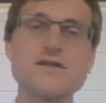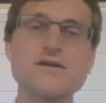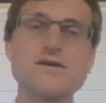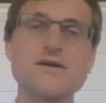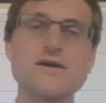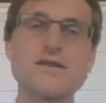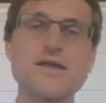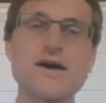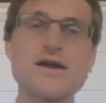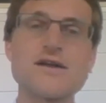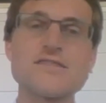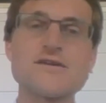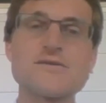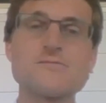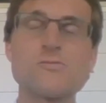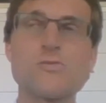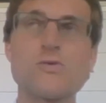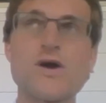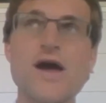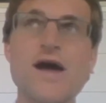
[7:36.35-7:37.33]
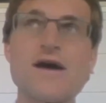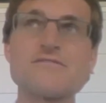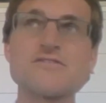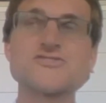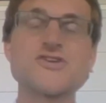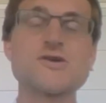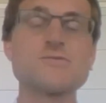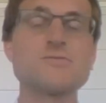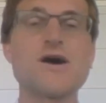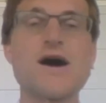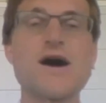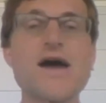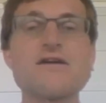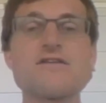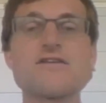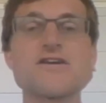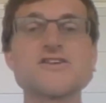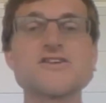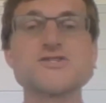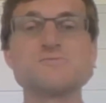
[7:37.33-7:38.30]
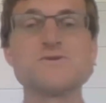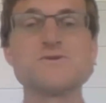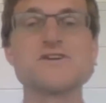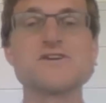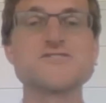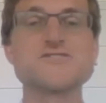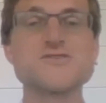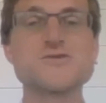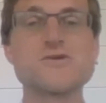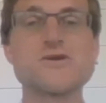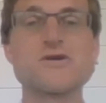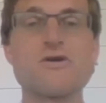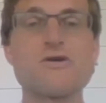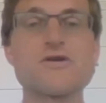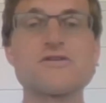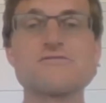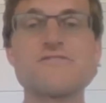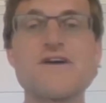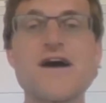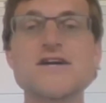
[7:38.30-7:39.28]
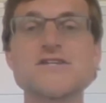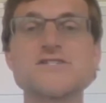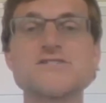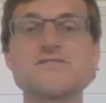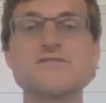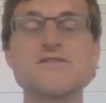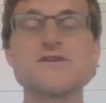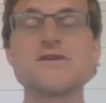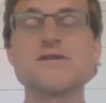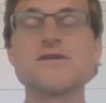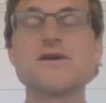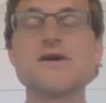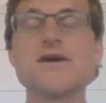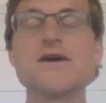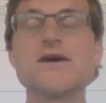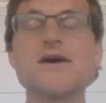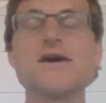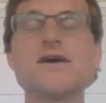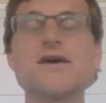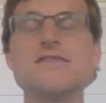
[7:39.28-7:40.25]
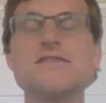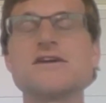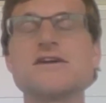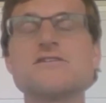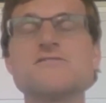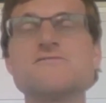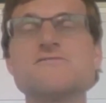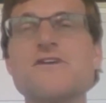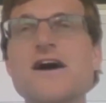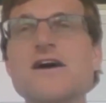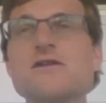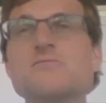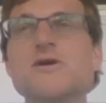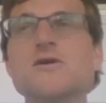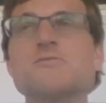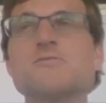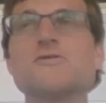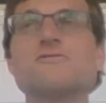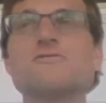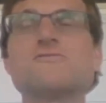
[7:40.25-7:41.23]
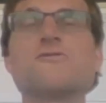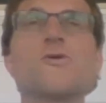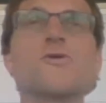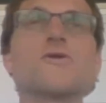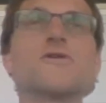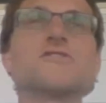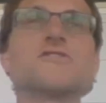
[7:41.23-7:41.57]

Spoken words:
A lot of them were having trouble hiring just because they were growing faster than they could find people for.